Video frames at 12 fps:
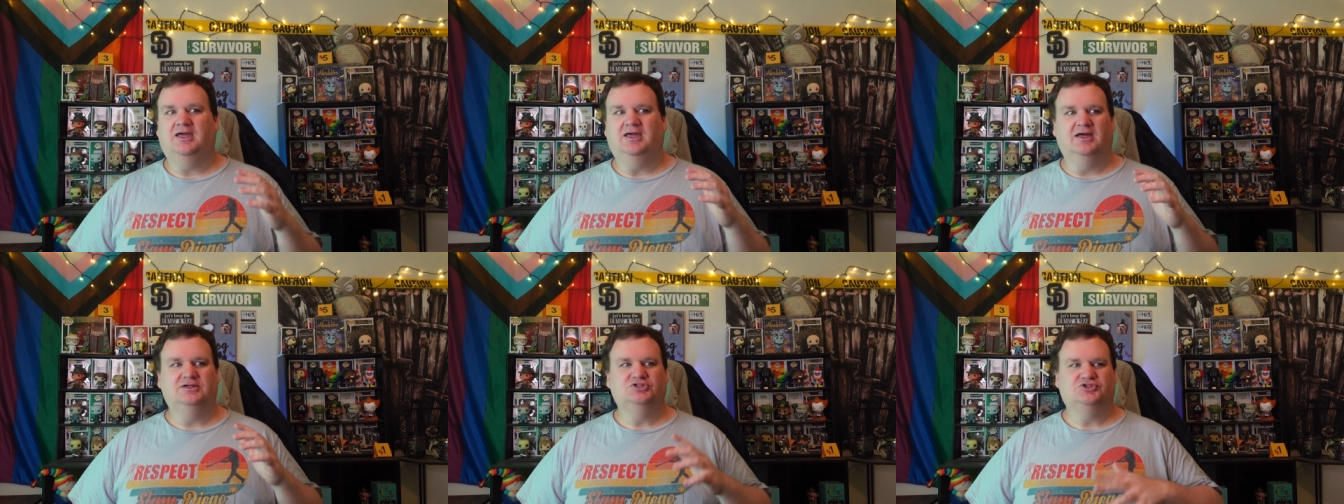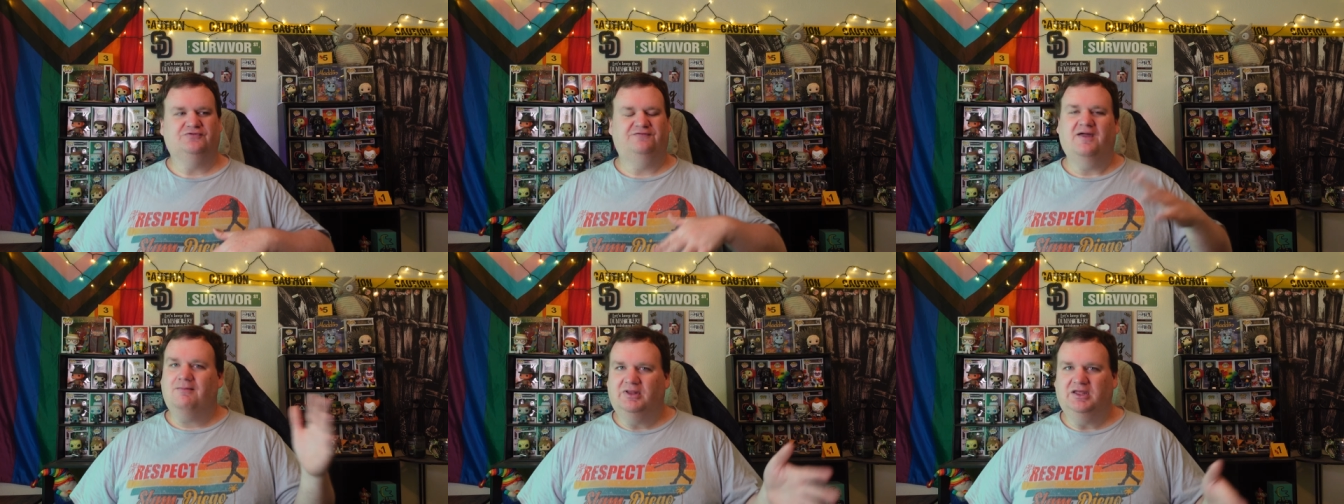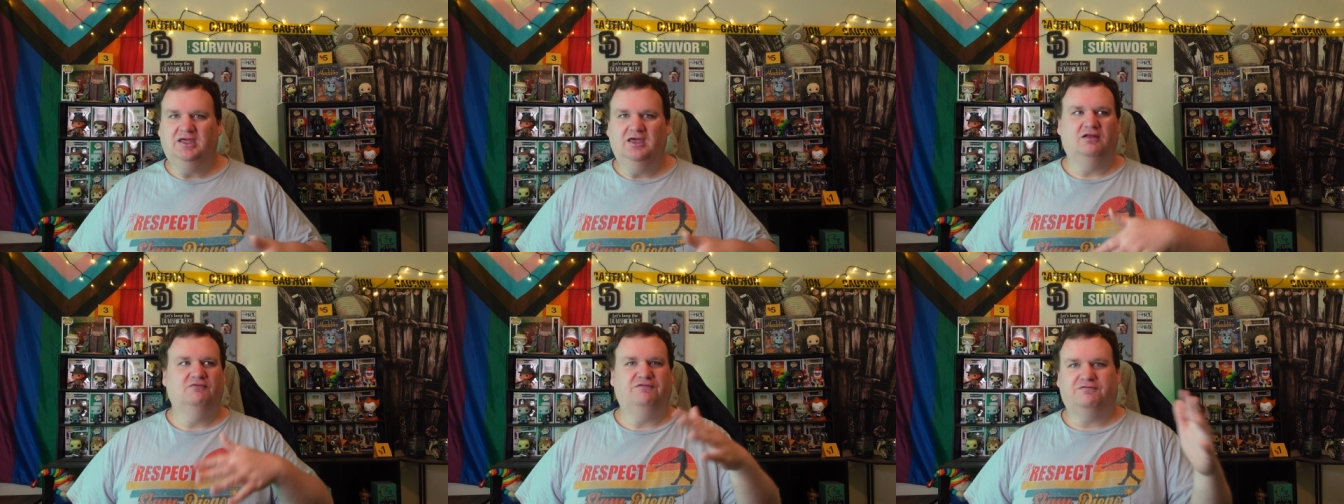and family
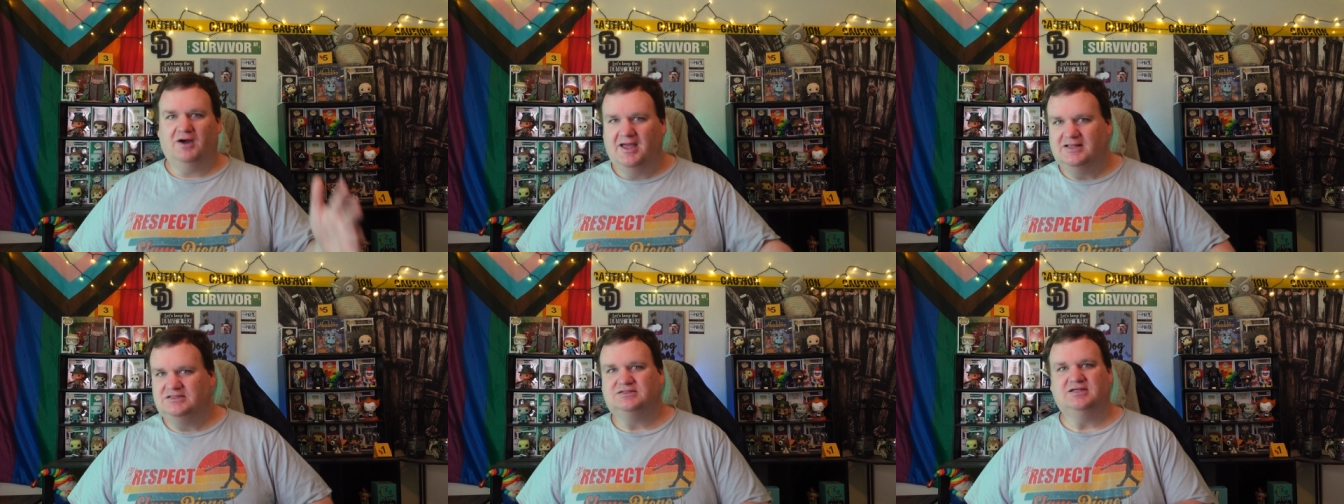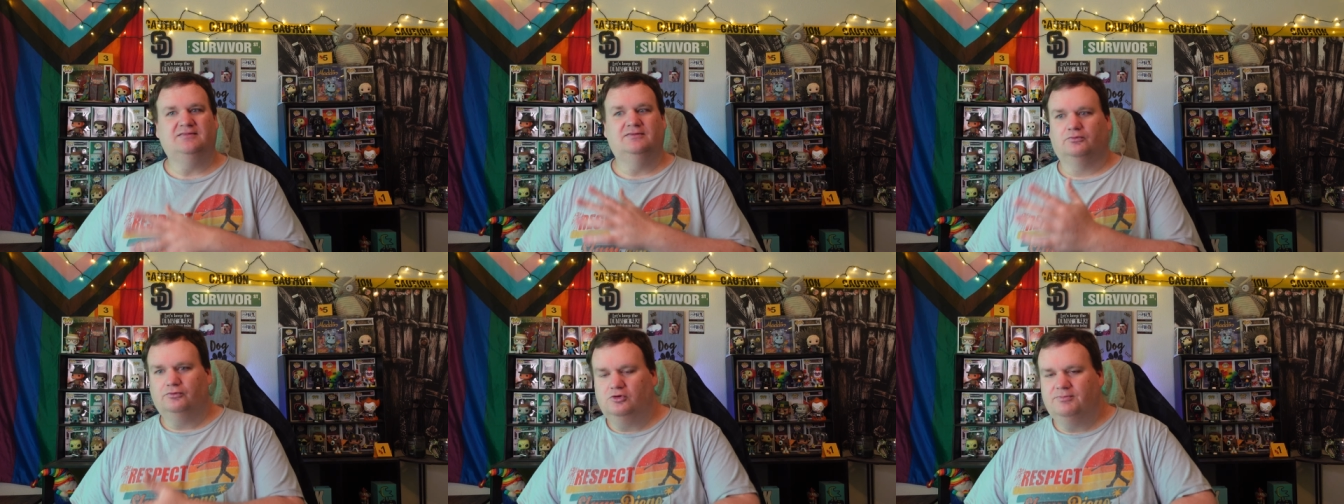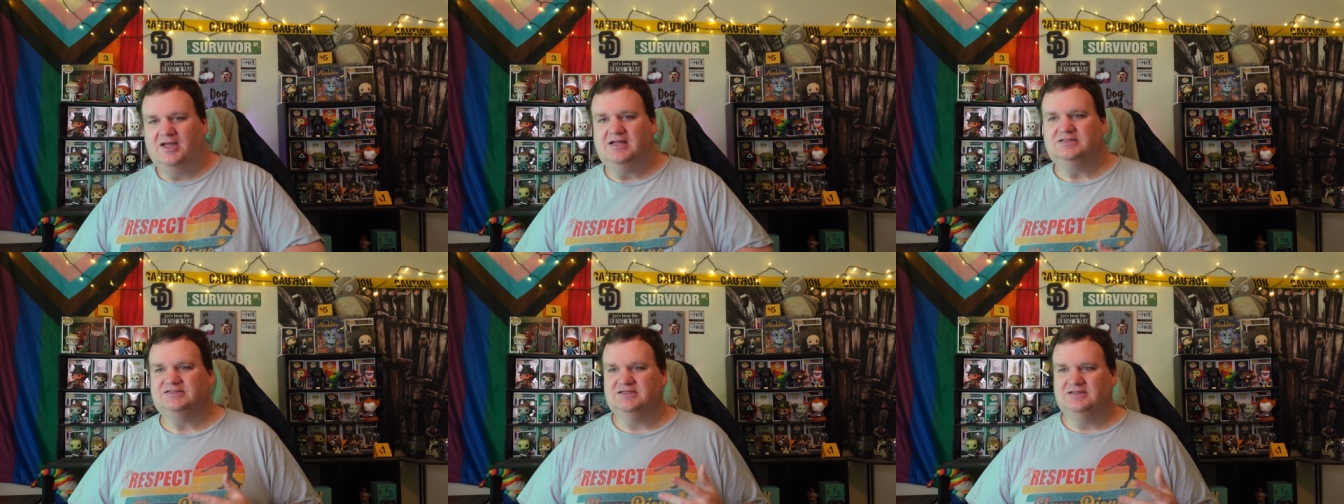and friends and the
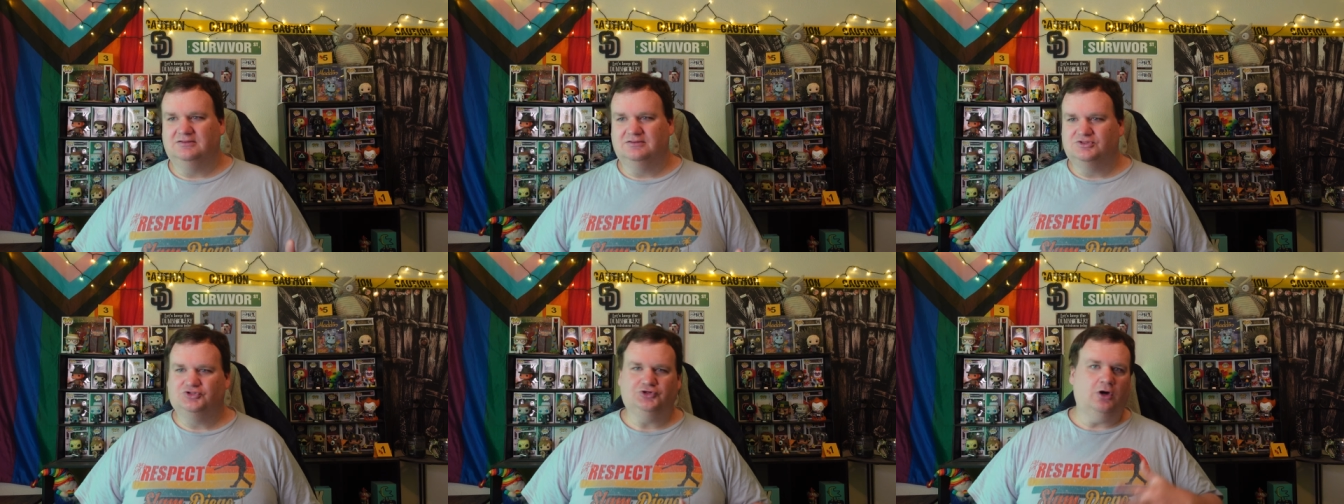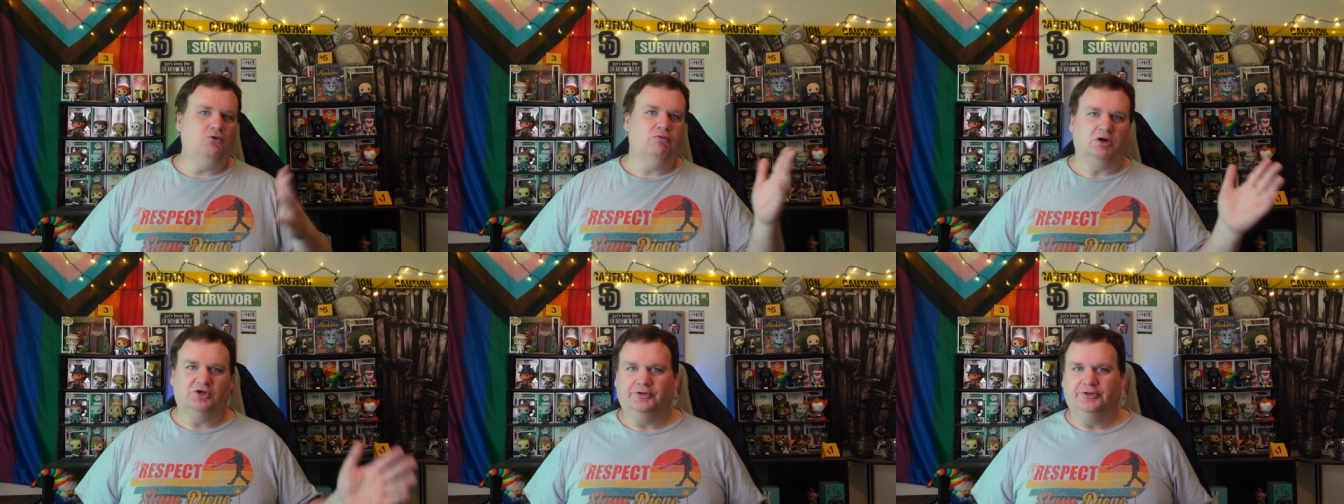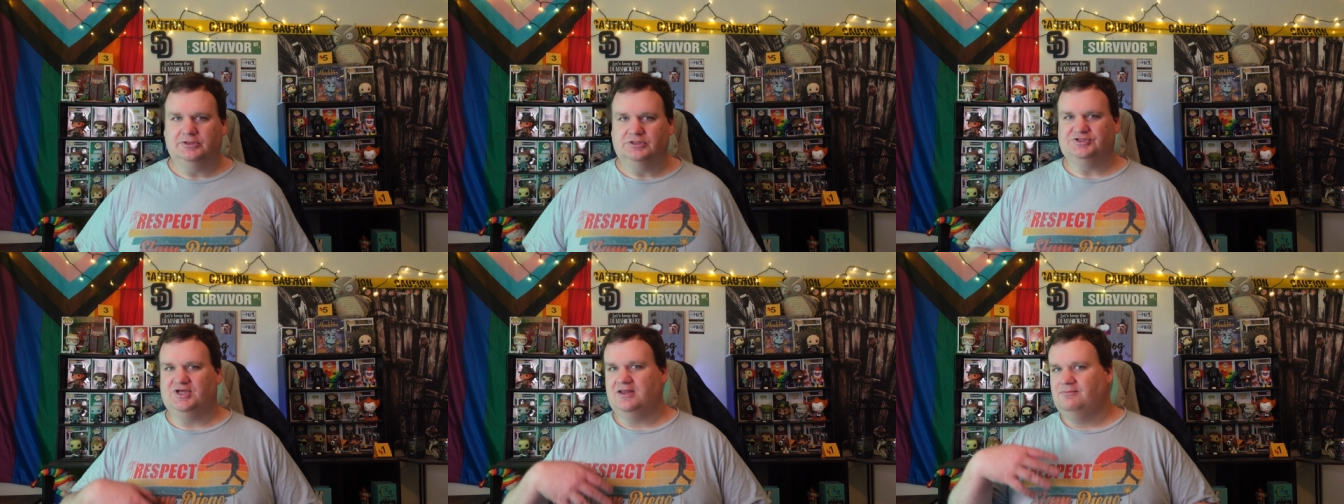roommates and
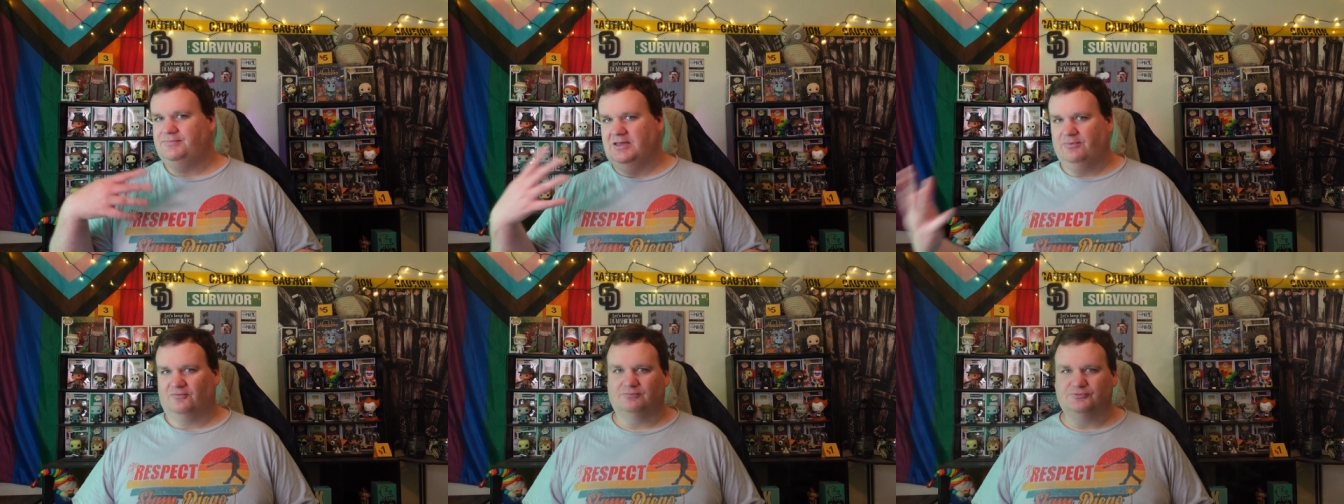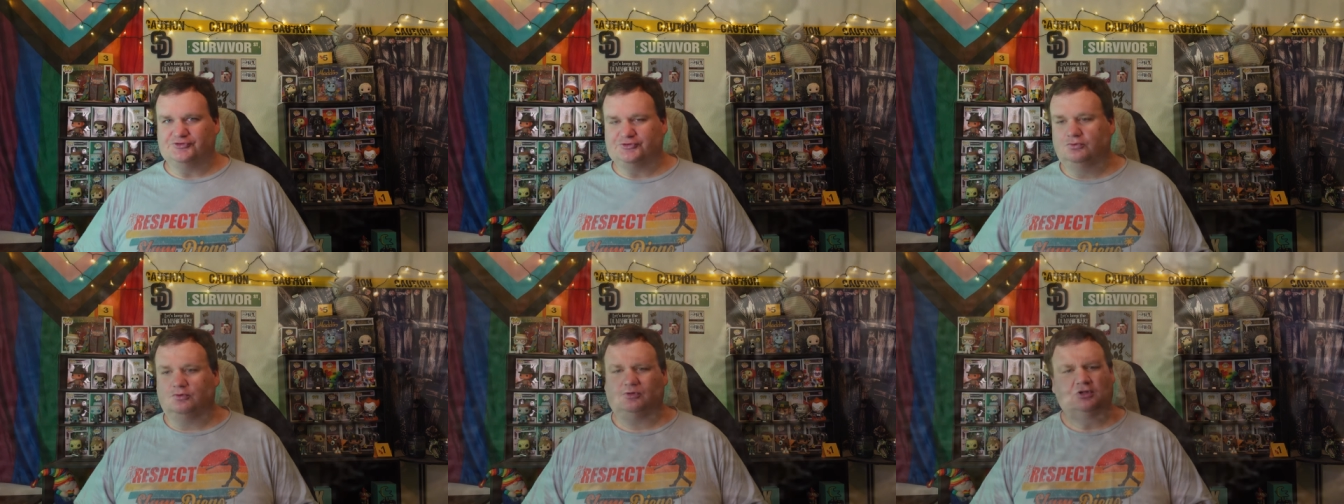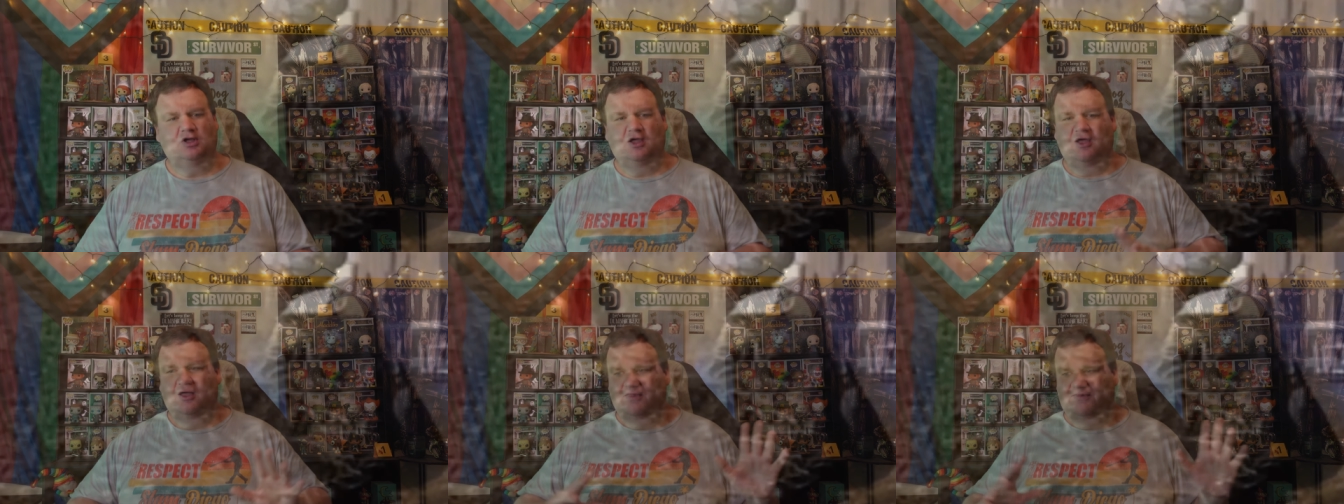coworkers and people from school
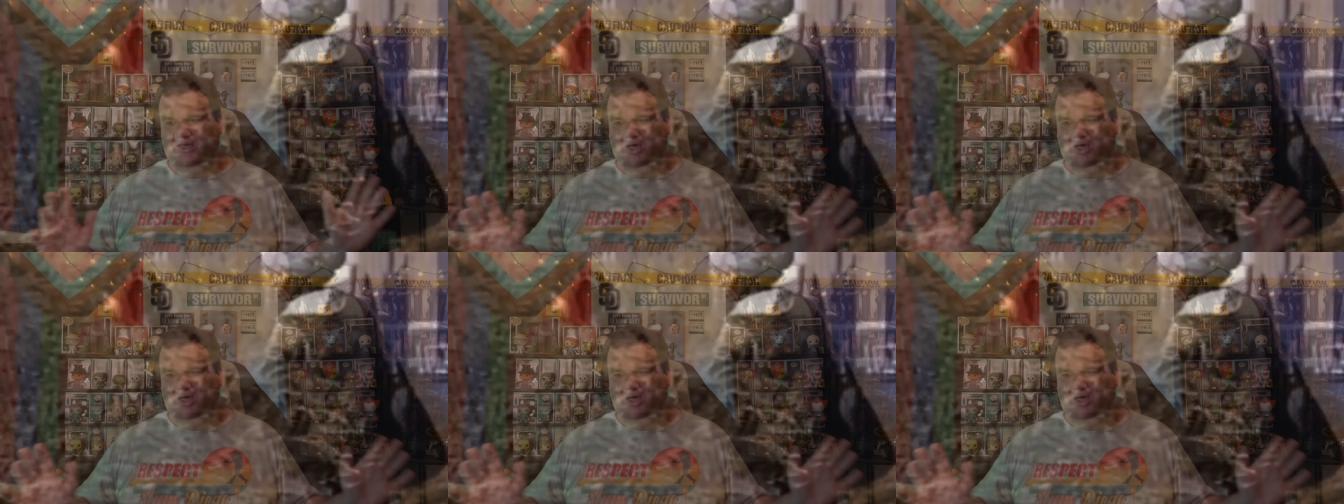they